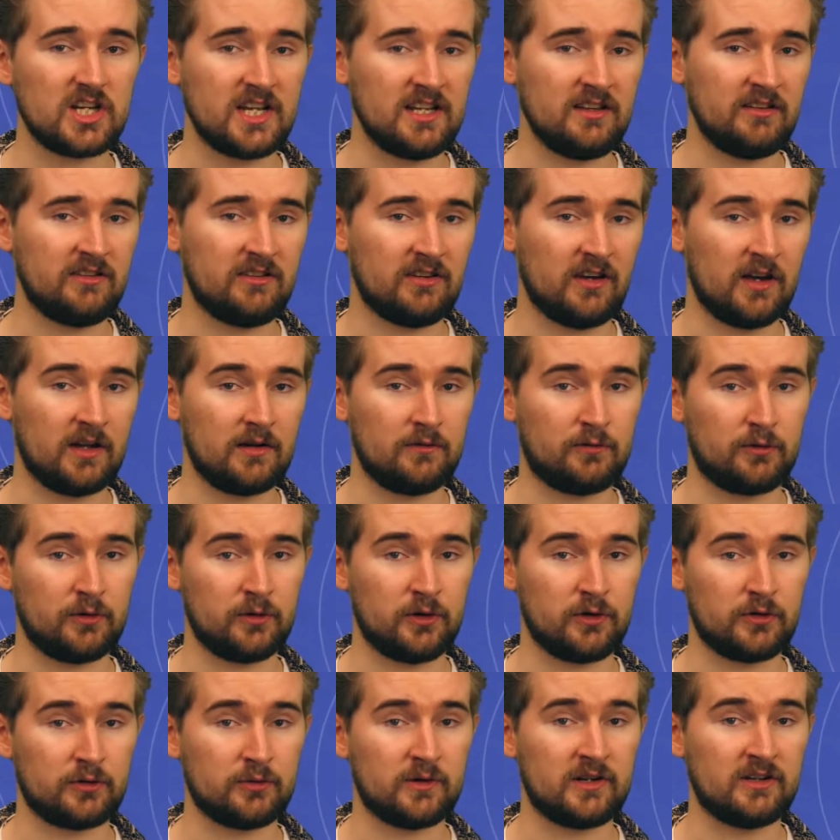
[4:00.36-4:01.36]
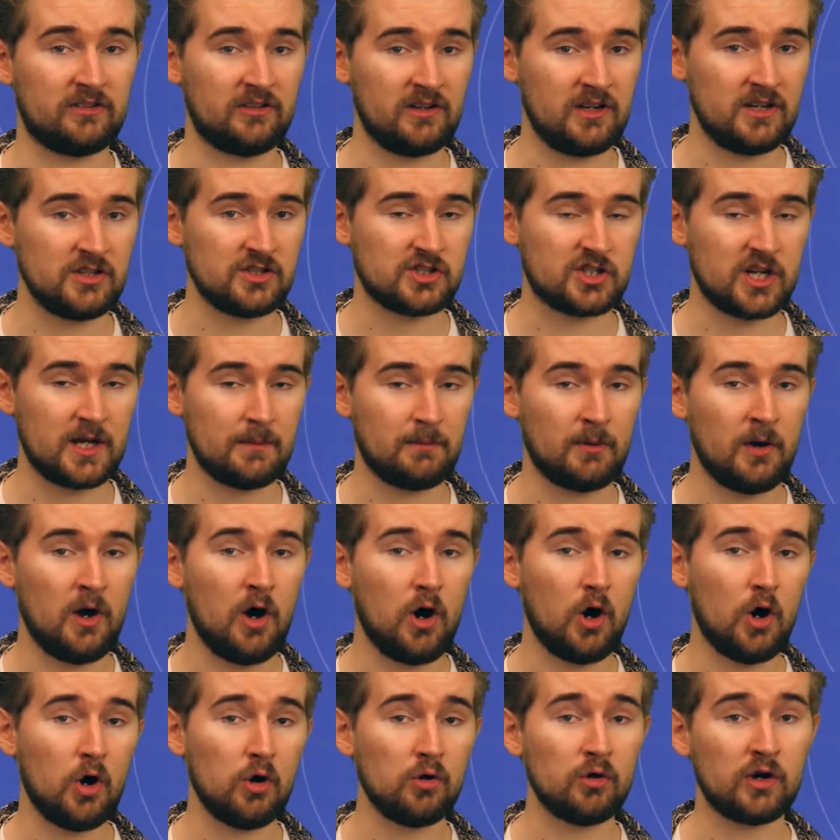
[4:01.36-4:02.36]
intern for another internship
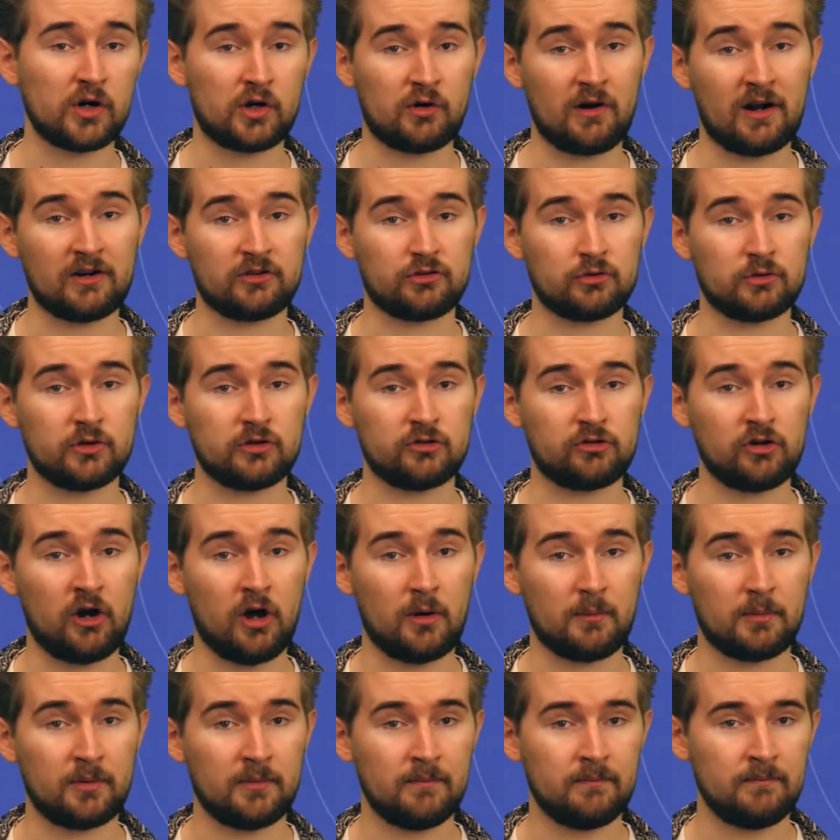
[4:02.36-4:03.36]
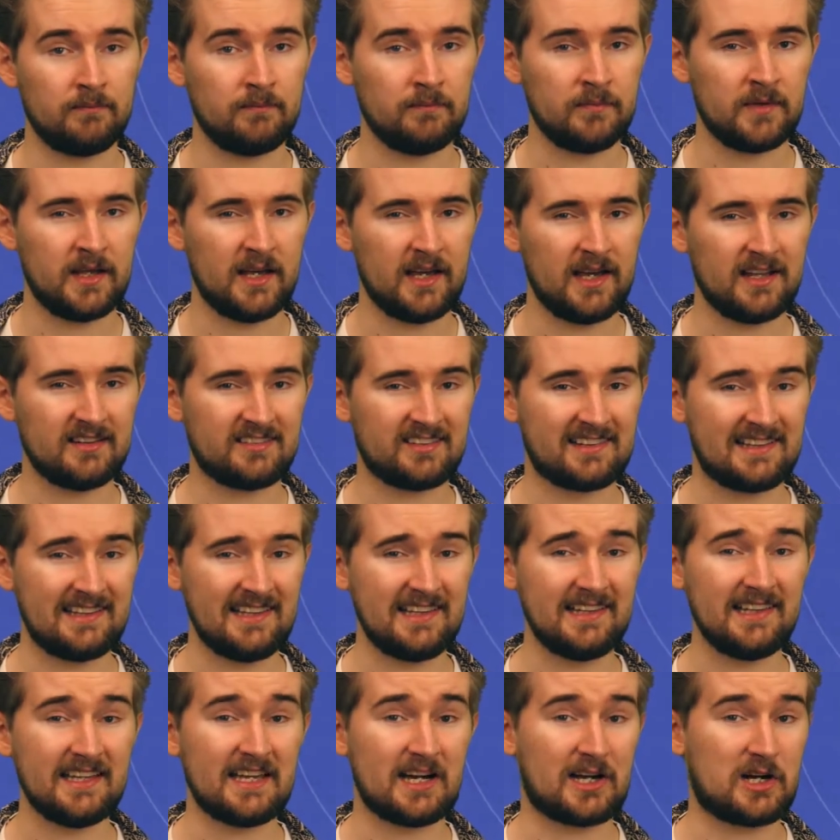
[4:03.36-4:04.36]
or a graduate job. It's
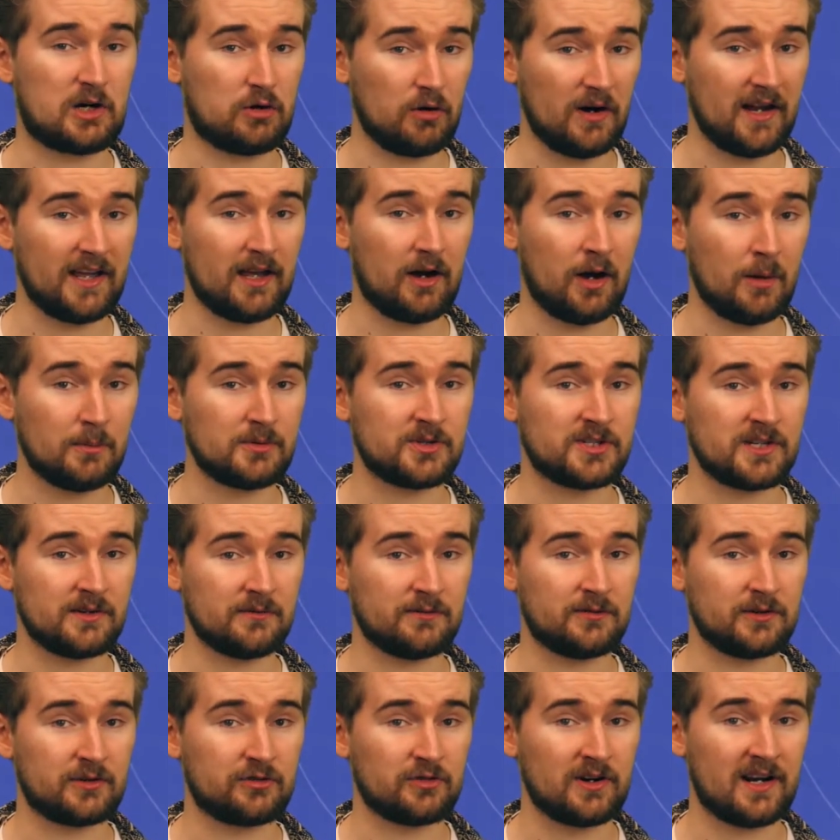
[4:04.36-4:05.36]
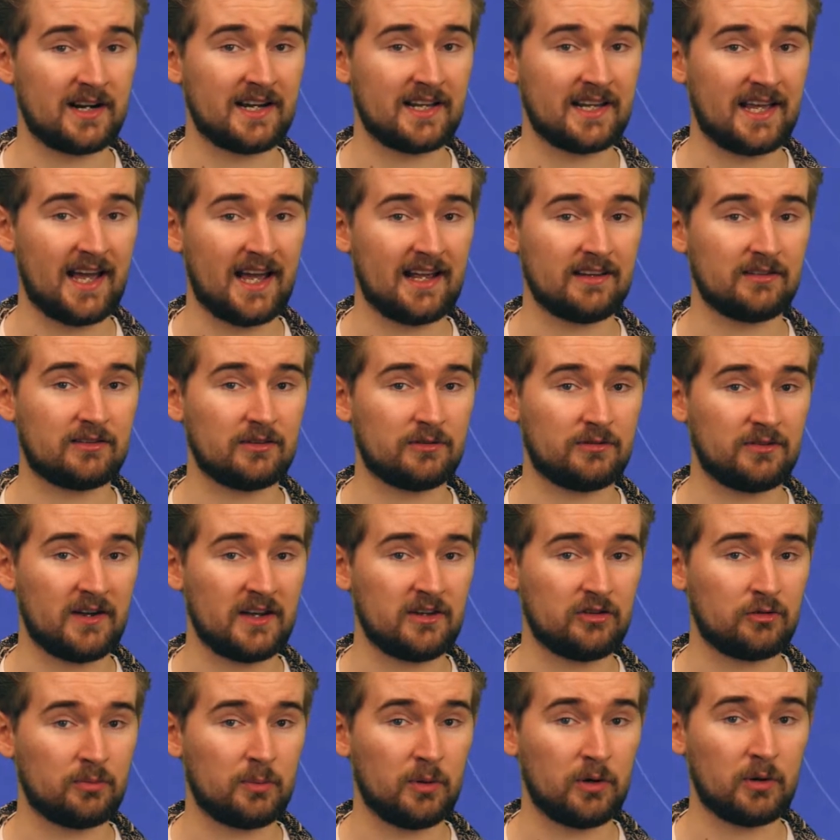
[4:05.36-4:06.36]
clearly a great option for trying to get into
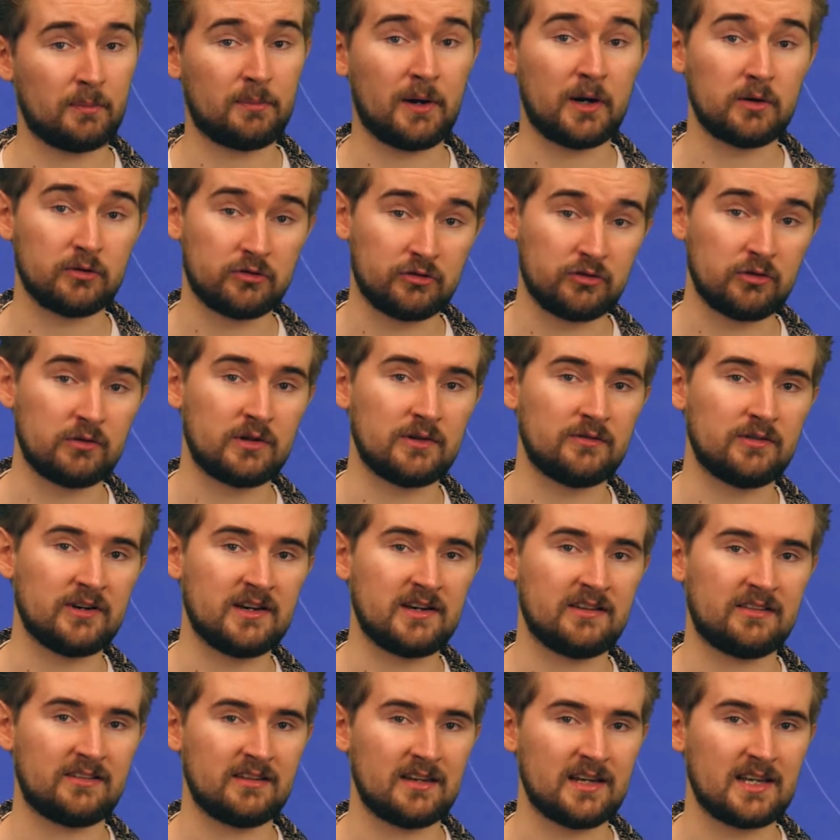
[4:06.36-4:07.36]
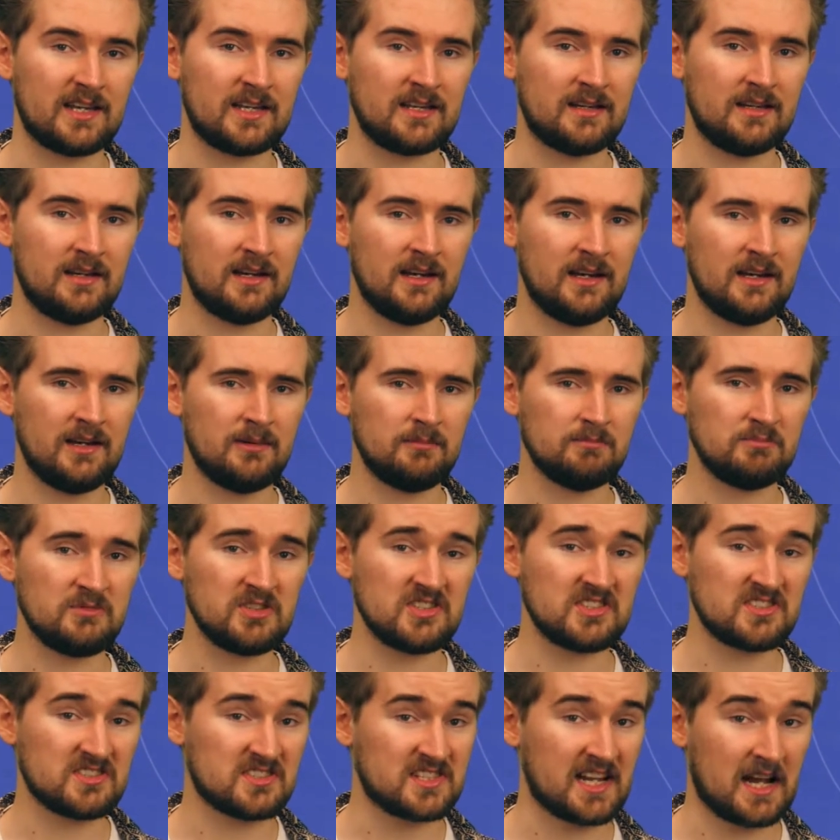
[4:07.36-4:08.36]
Facebook post-university.
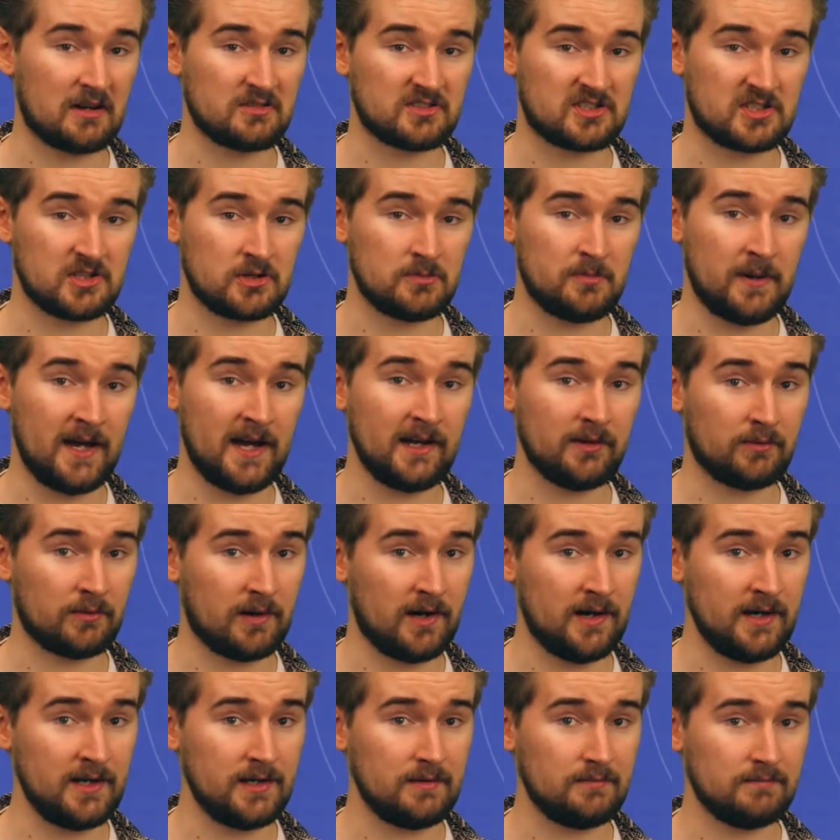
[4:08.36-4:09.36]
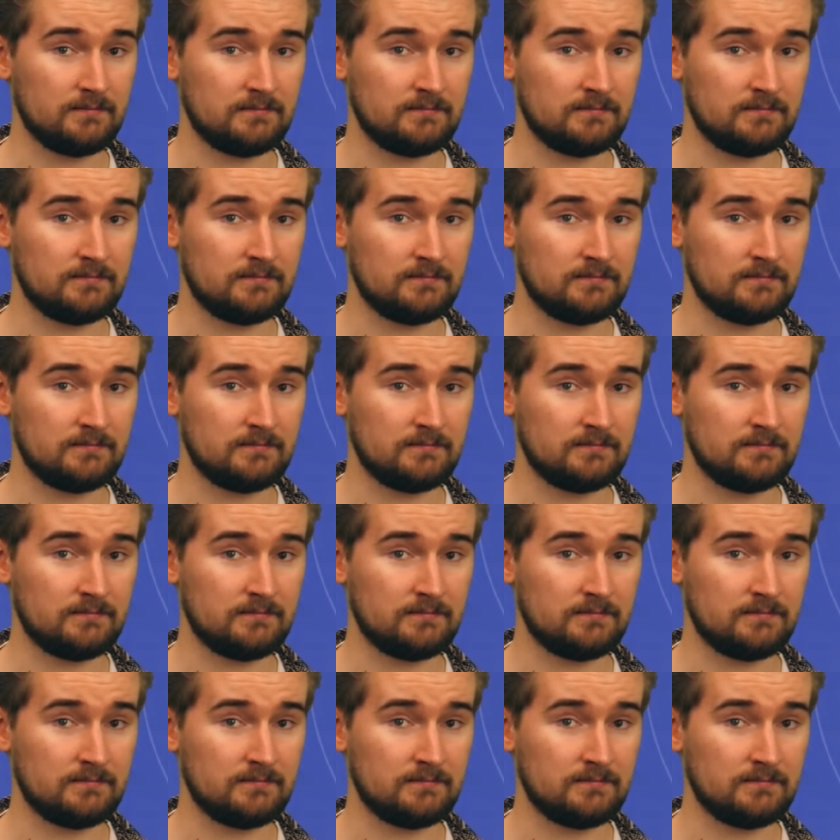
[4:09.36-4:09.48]
Doesn't sound too bad, right?